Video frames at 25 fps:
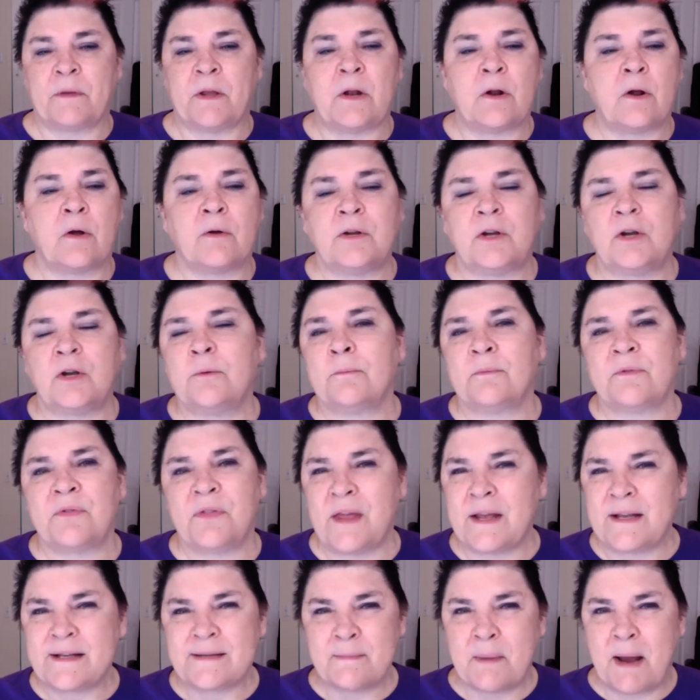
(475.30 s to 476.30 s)
you know you
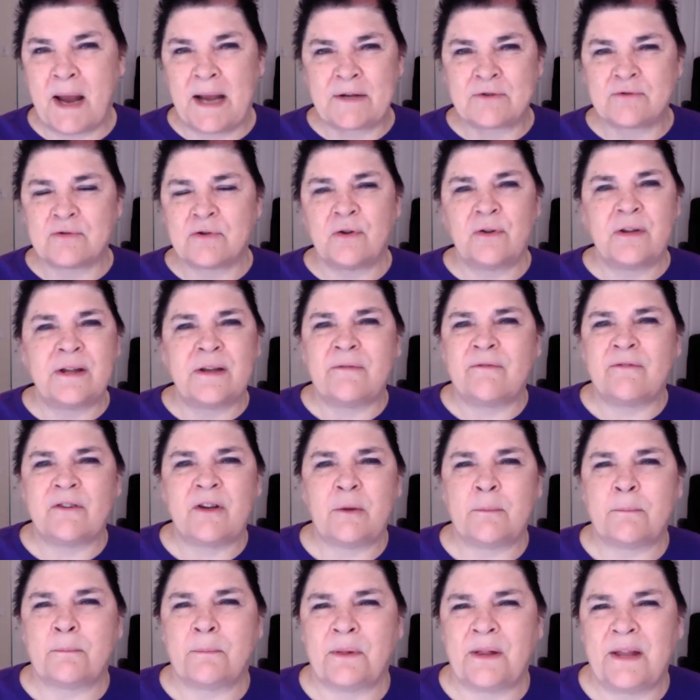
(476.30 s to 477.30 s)
things might truly
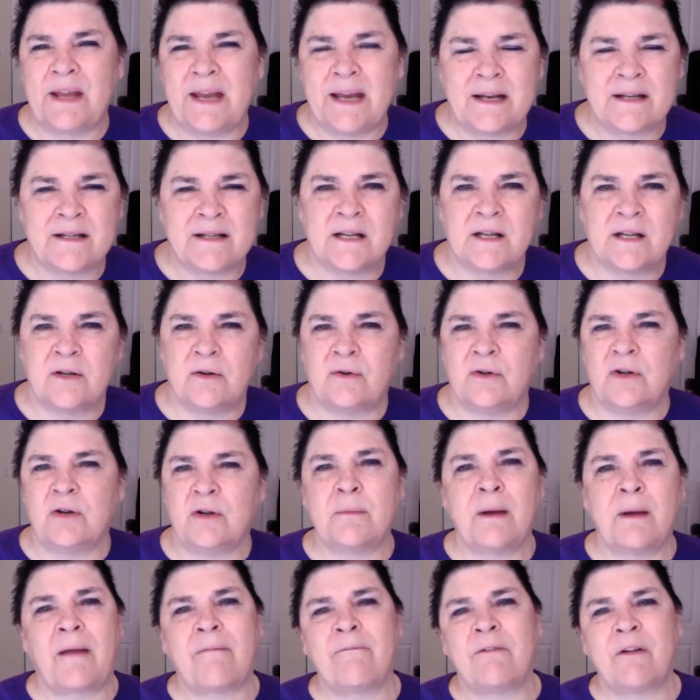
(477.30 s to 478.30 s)
feel bleak to you
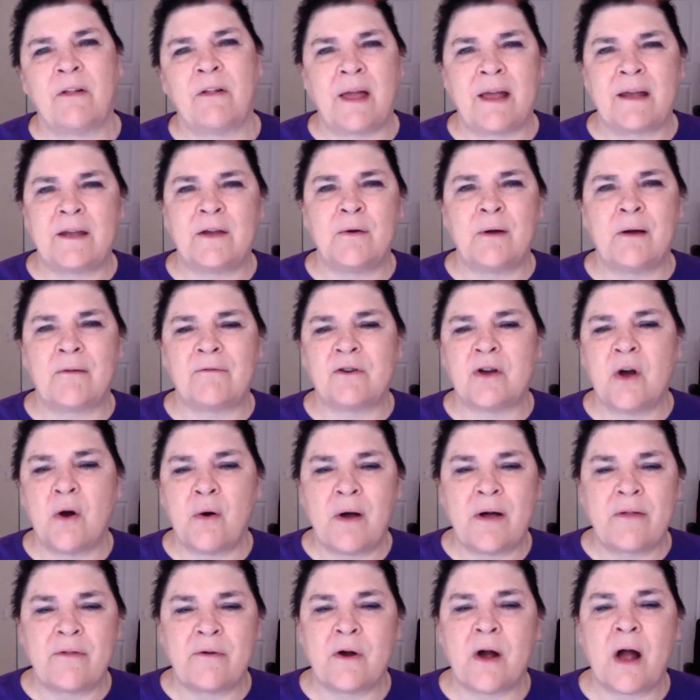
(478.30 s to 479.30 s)
you might feel like you have
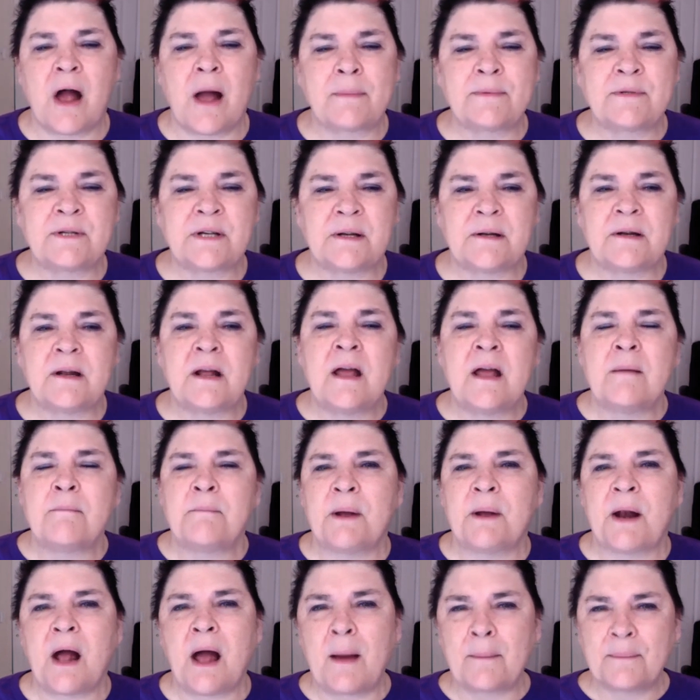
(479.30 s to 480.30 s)
no other option
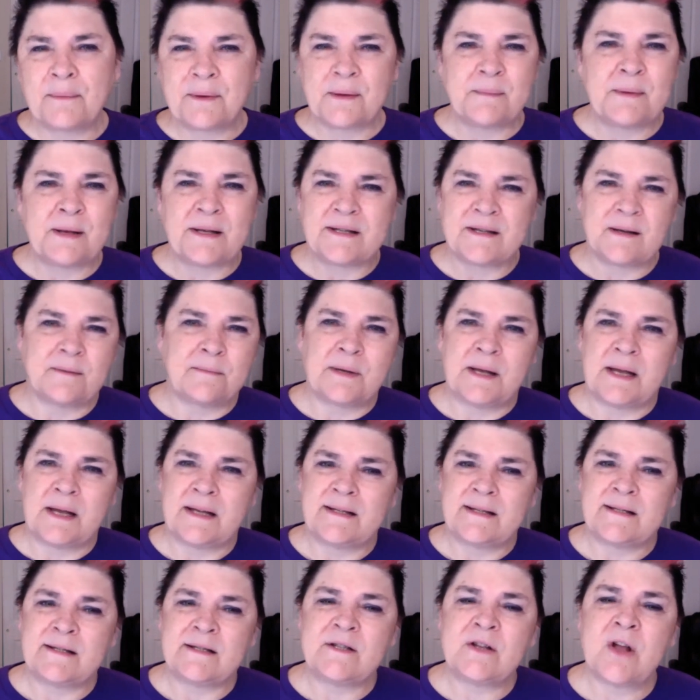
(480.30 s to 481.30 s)
but optimism
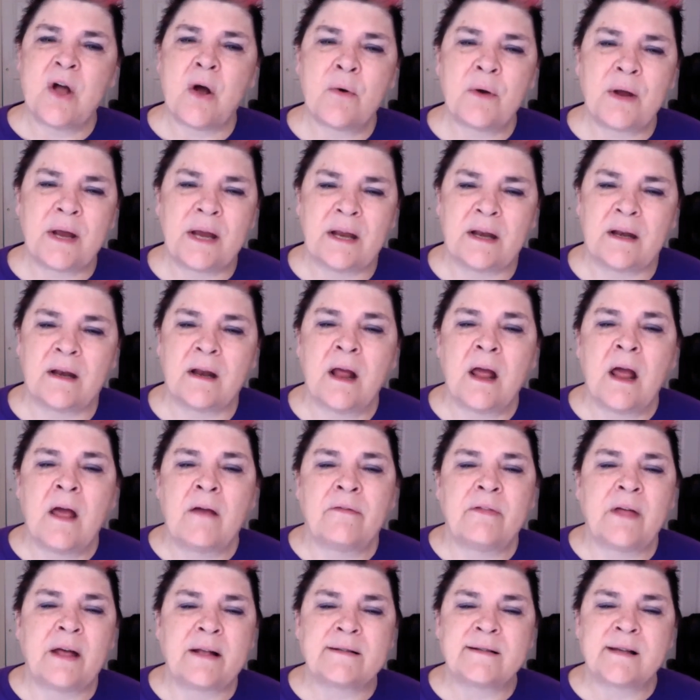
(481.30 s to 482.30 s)
is knowing
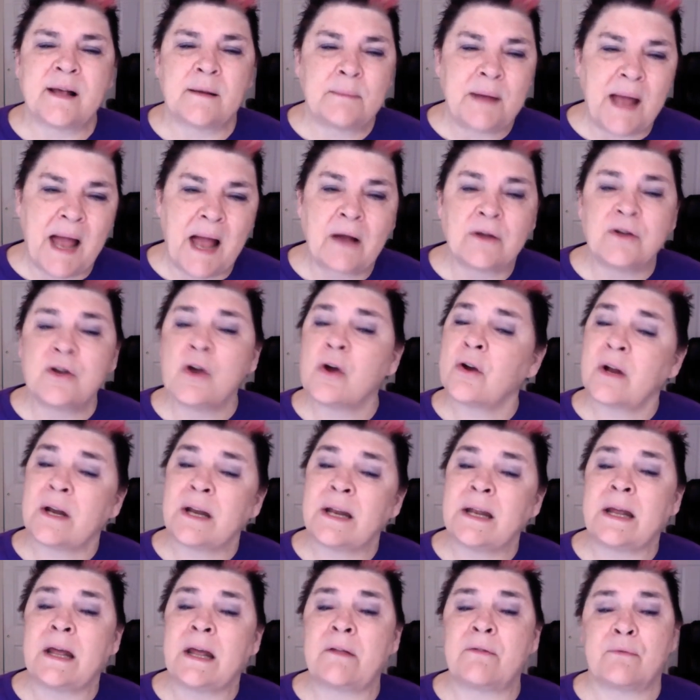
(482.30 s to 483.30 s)
that somehow you're
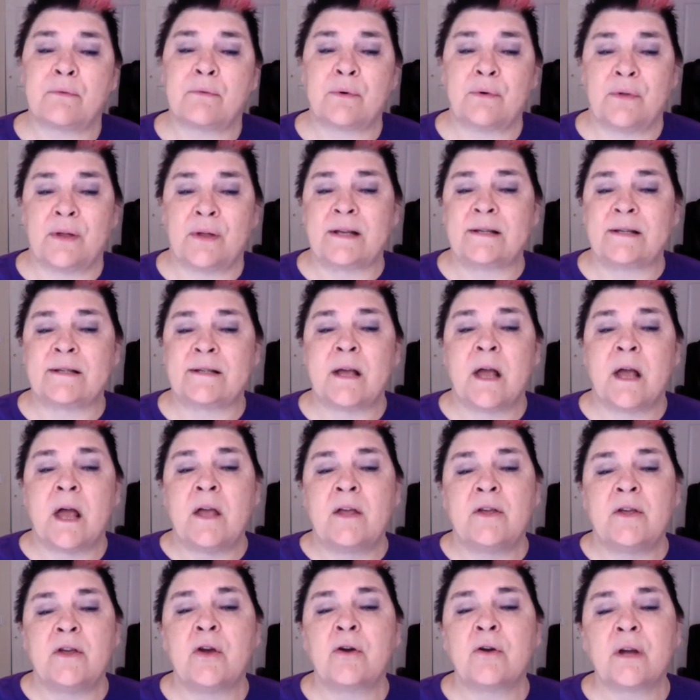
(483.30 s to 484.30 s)
going to get through this
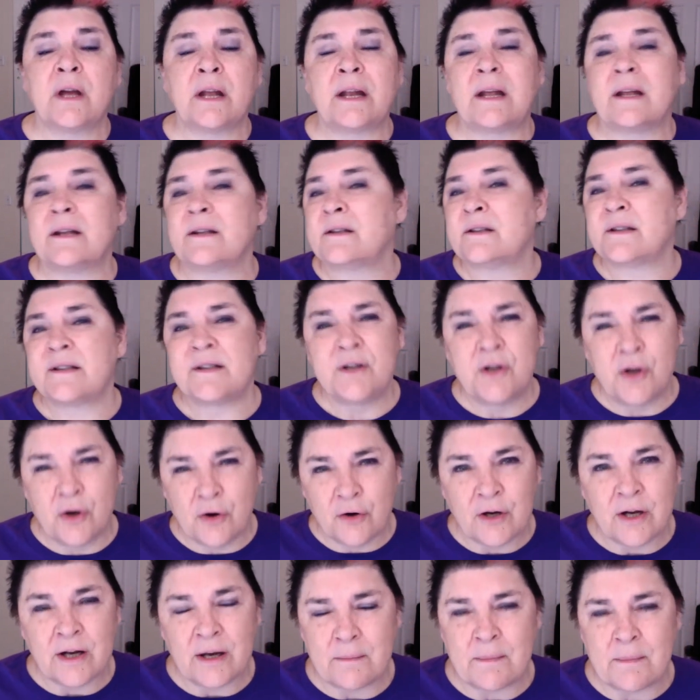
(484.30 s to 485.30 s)
you're going to
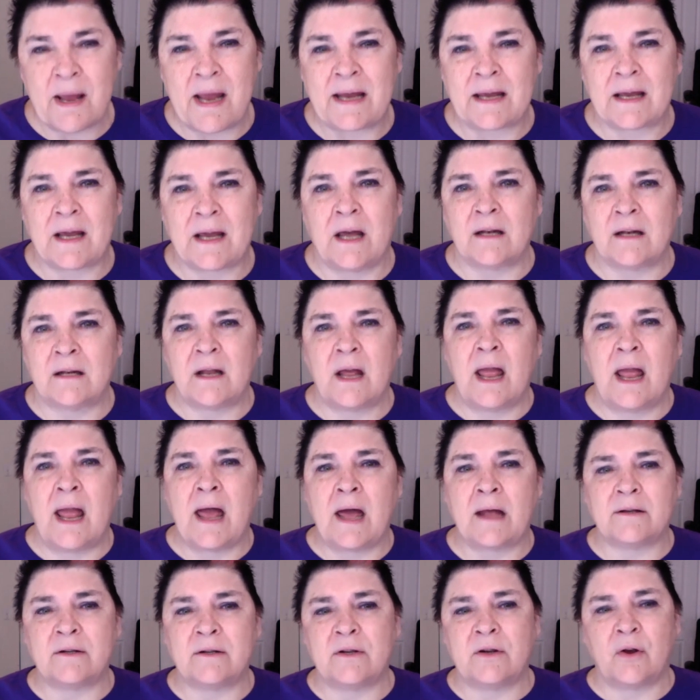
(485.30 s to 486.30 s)
you're going to make it
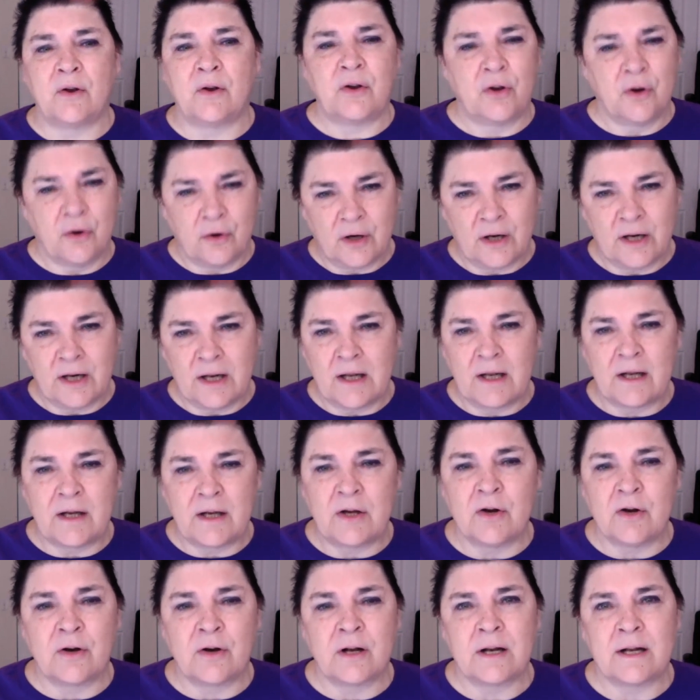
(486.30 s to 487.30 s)
and you're going to
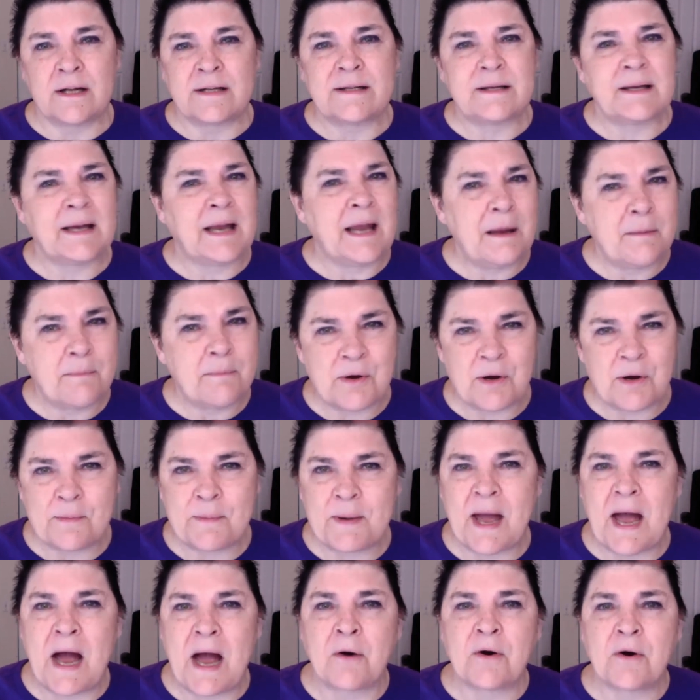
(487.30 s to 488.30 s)
you're going to keep your
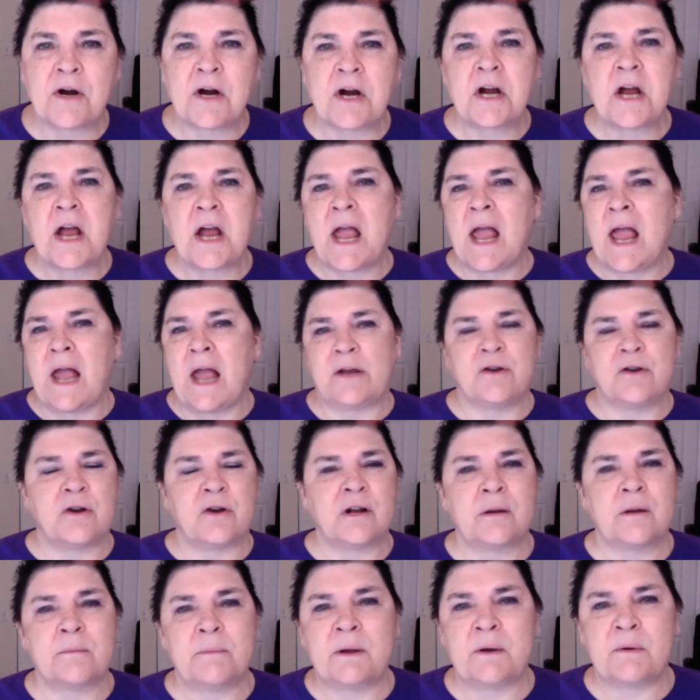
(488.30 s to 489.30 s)
power and you're
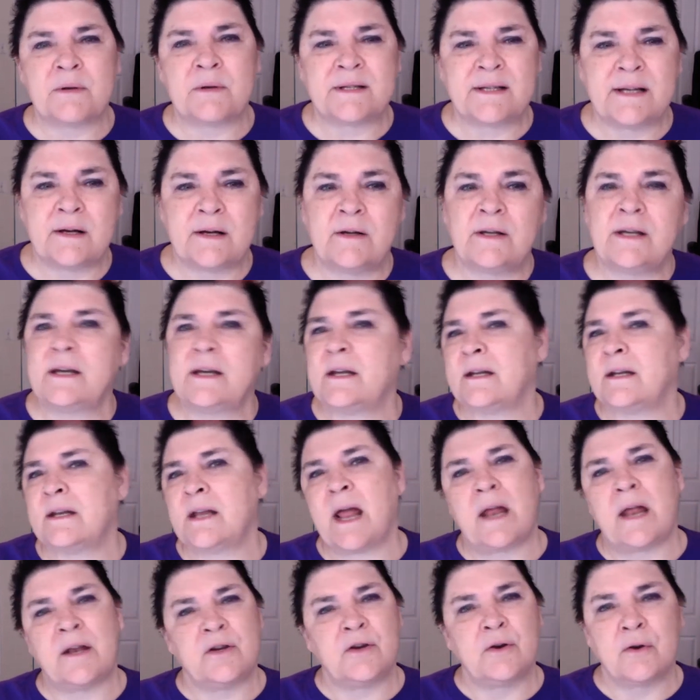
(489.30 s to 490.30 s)
going to be resilient
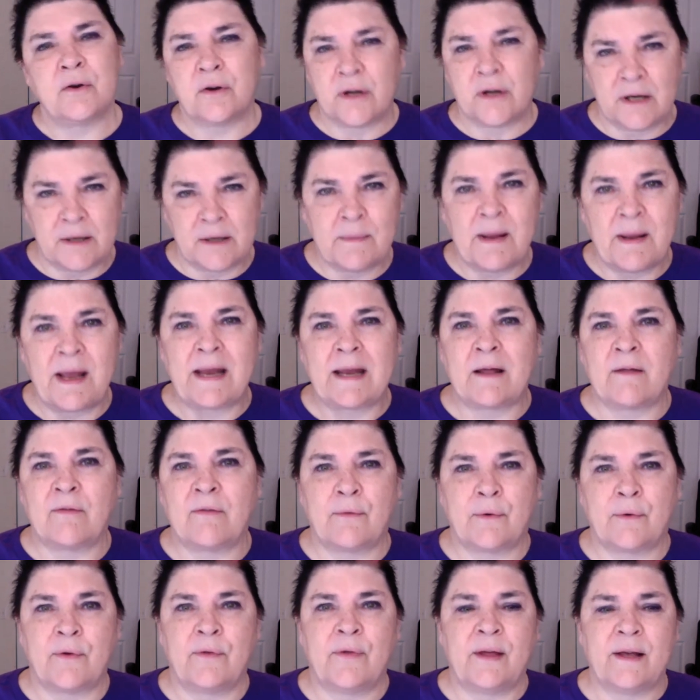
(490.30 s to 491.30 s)
and you're going to make
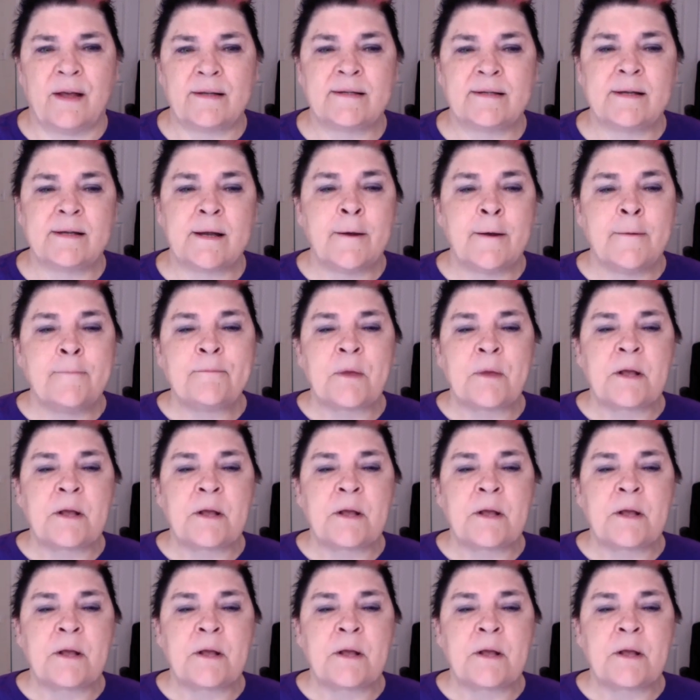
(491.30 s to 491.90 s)
it through this